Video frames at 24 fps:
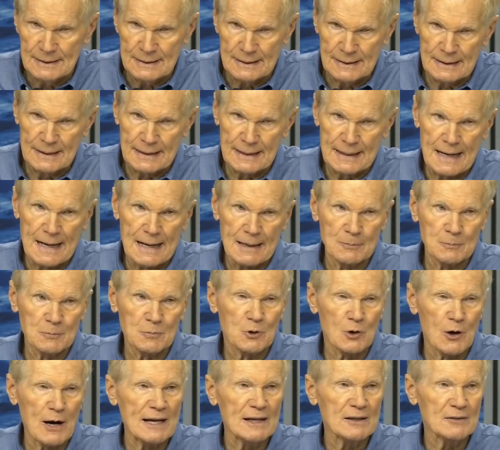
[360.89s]
And I'm
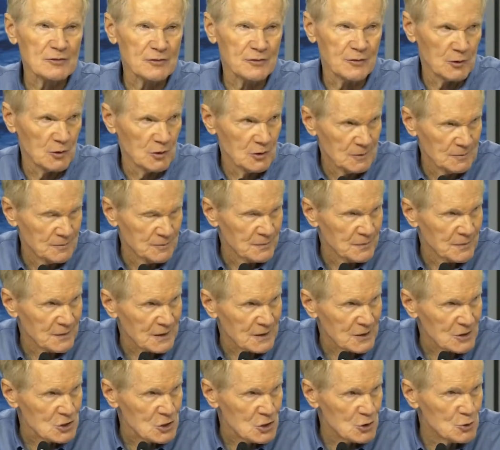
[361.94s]
grateful
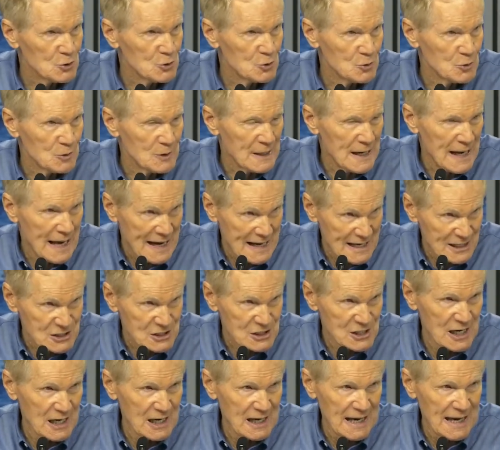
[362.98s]
to
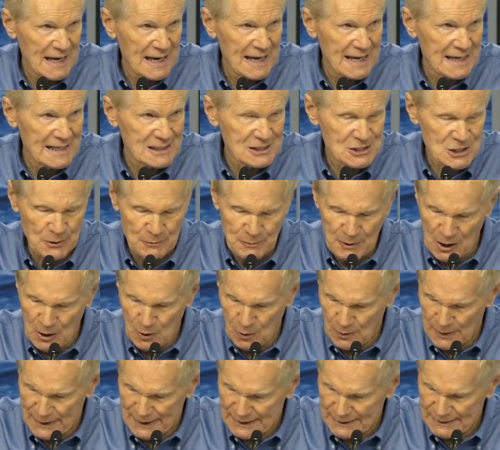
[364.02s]
NASA and to
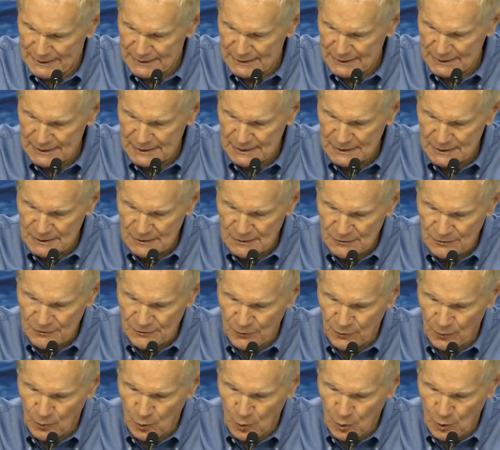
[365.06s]
Boeing
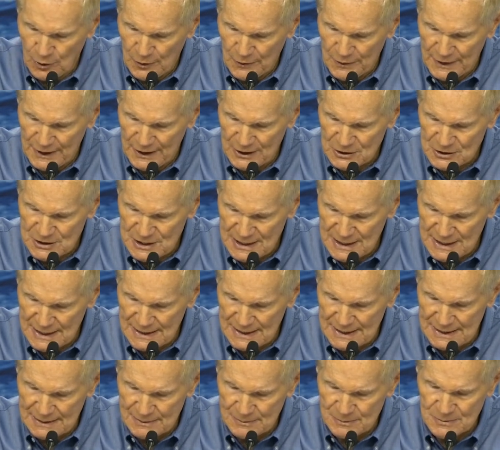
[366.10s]
for their
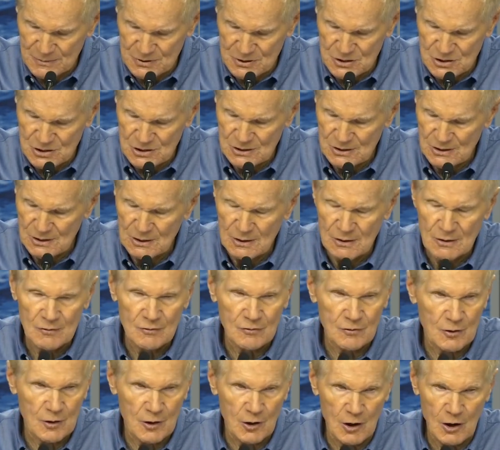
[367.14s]
teams
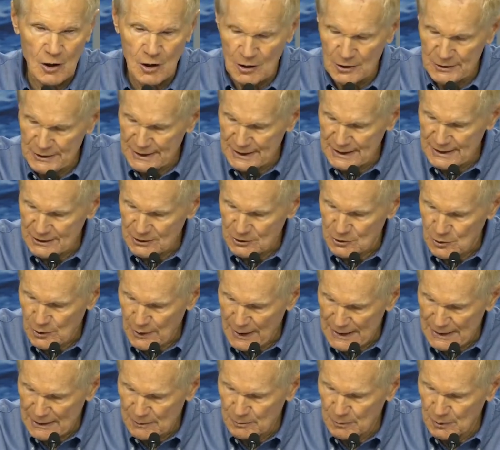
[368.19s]
for all the
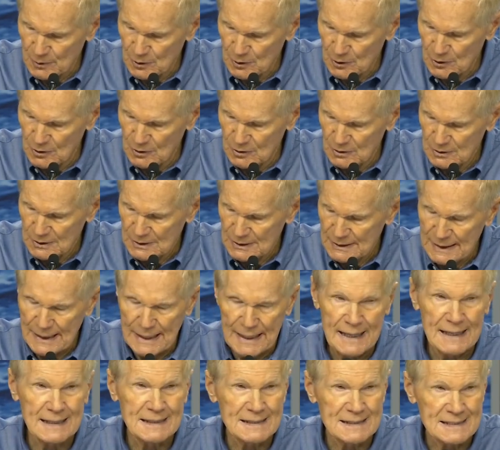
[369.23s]
incredible
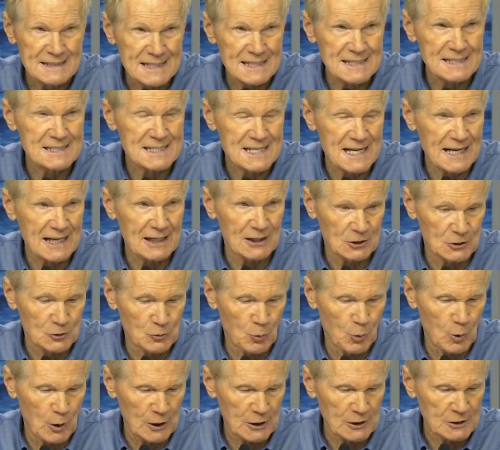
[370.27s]
and detailed
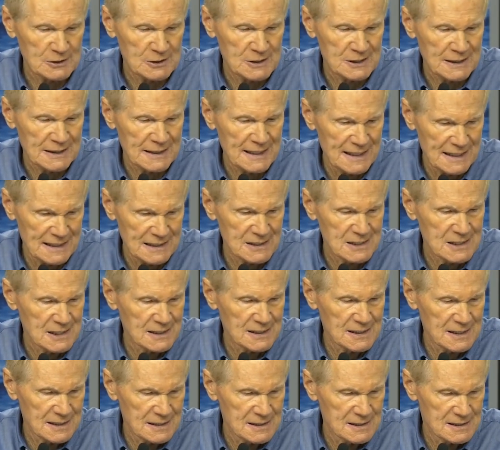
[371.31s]
work to get to
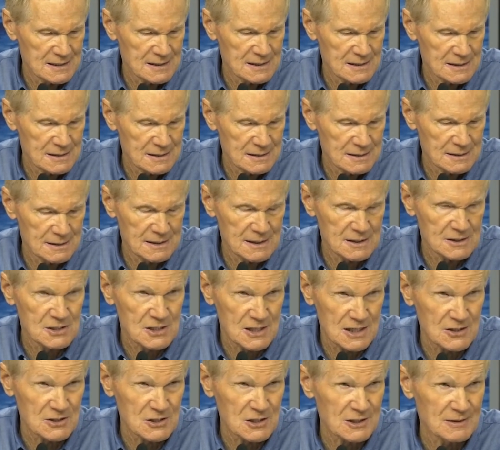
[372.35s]
this
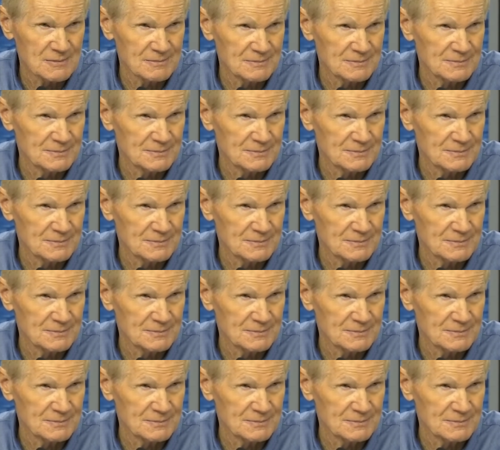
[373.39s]
decision.